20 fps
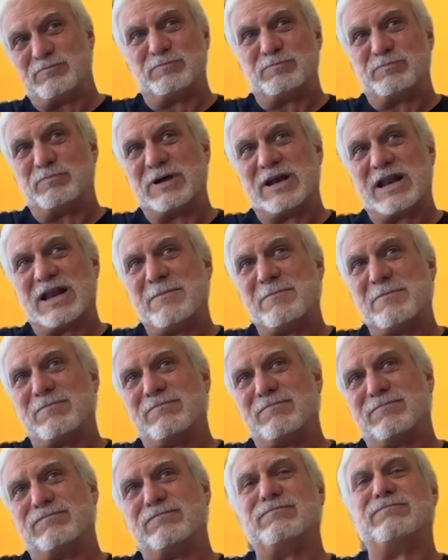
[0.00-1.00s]
But
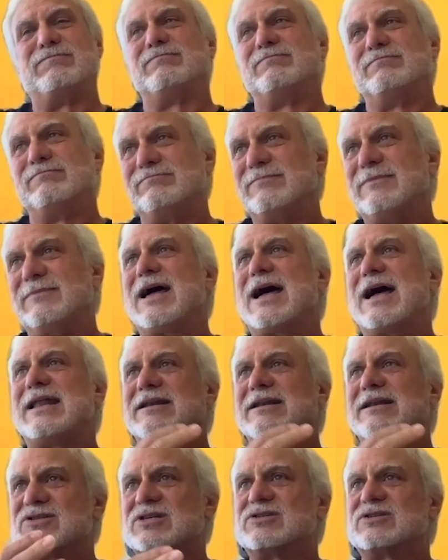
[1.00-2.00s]
I'm not
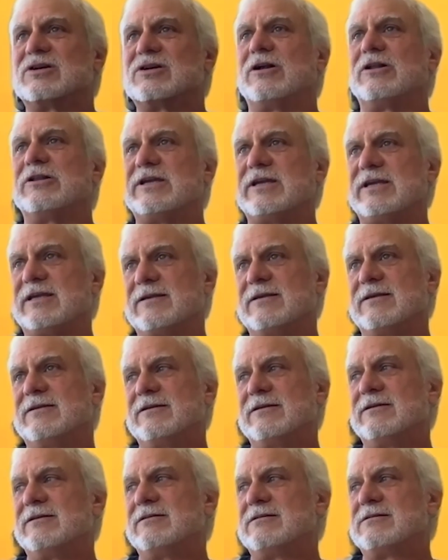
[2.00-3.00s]
necessarily
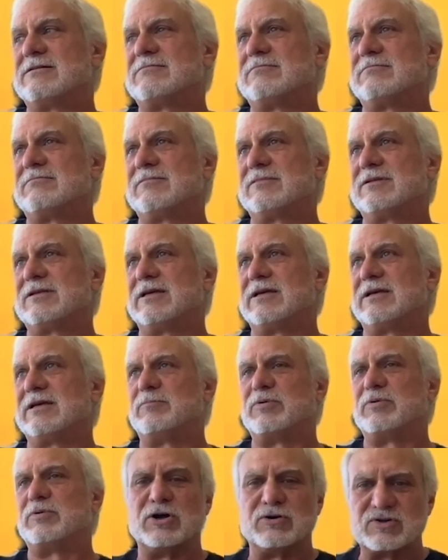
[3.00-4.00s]

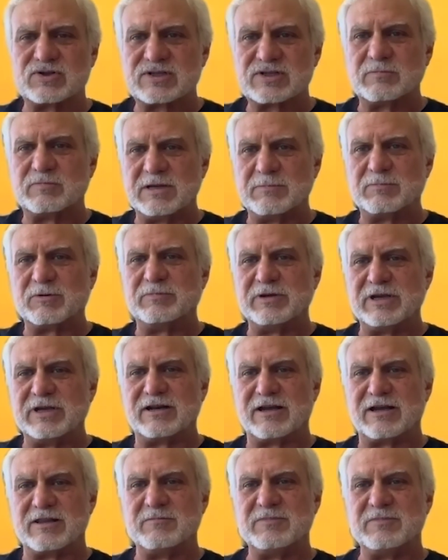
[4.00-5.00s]
opposed to people being
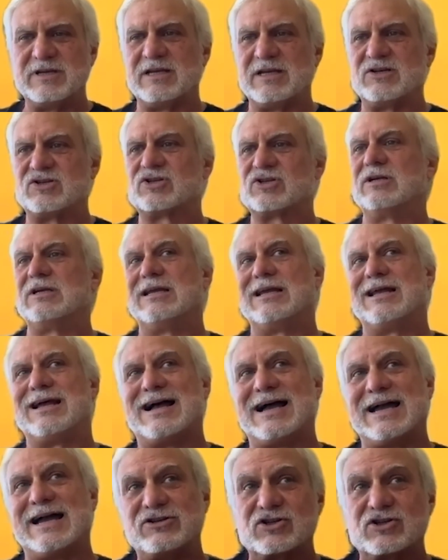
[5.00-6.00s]
on the beach.
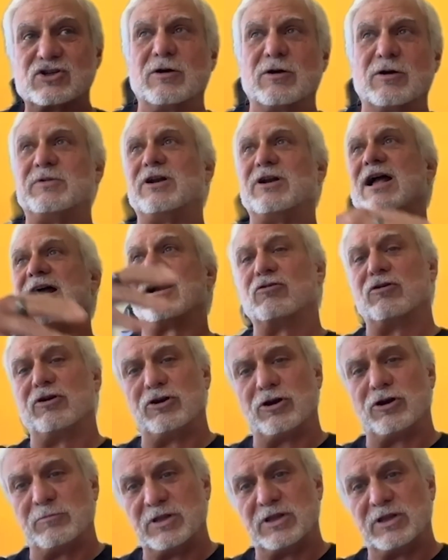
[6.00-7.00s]
Mm-hmm. I just hope they're not going
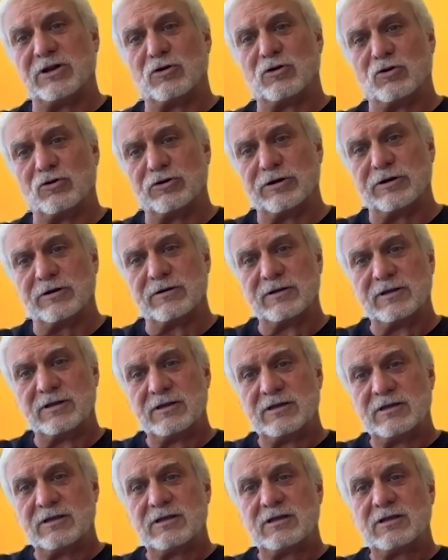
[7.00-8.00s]
home to their older
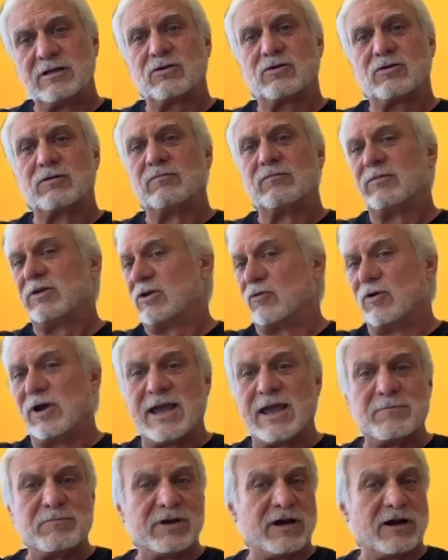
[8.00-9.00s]

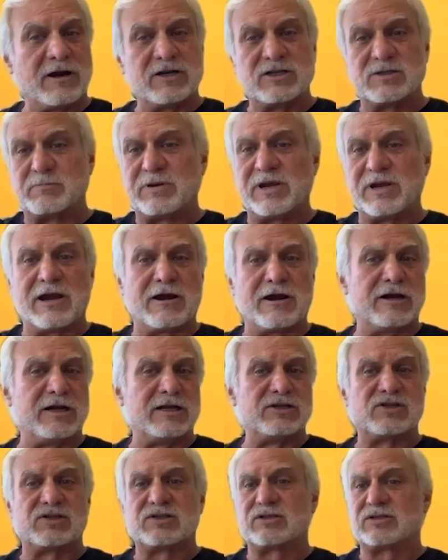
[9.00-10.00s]
grandparents,
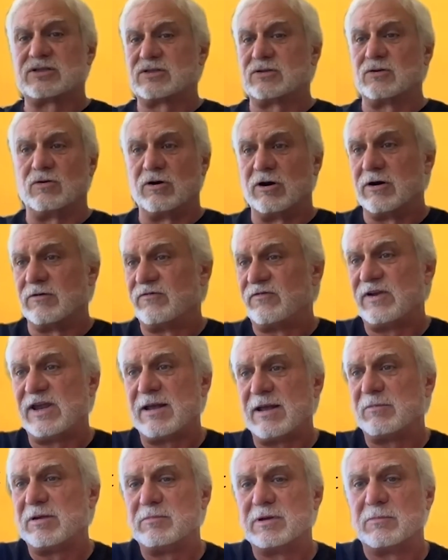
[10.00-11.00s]
parents, or
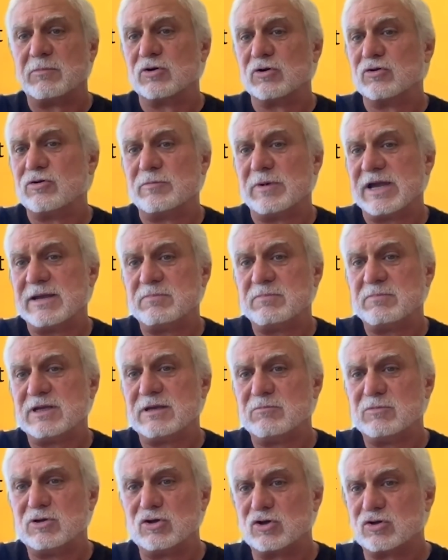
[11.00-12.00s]
family member who might be
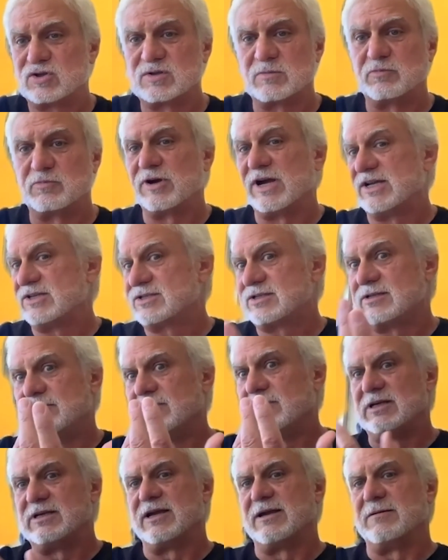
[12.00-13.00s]
immunosuppressed and
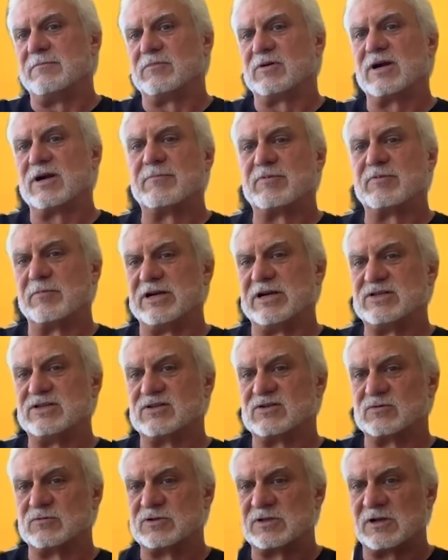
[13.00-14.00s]
become compromised
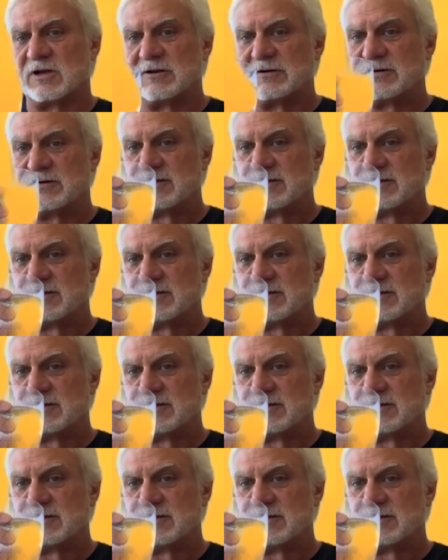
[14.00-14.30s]
as a result.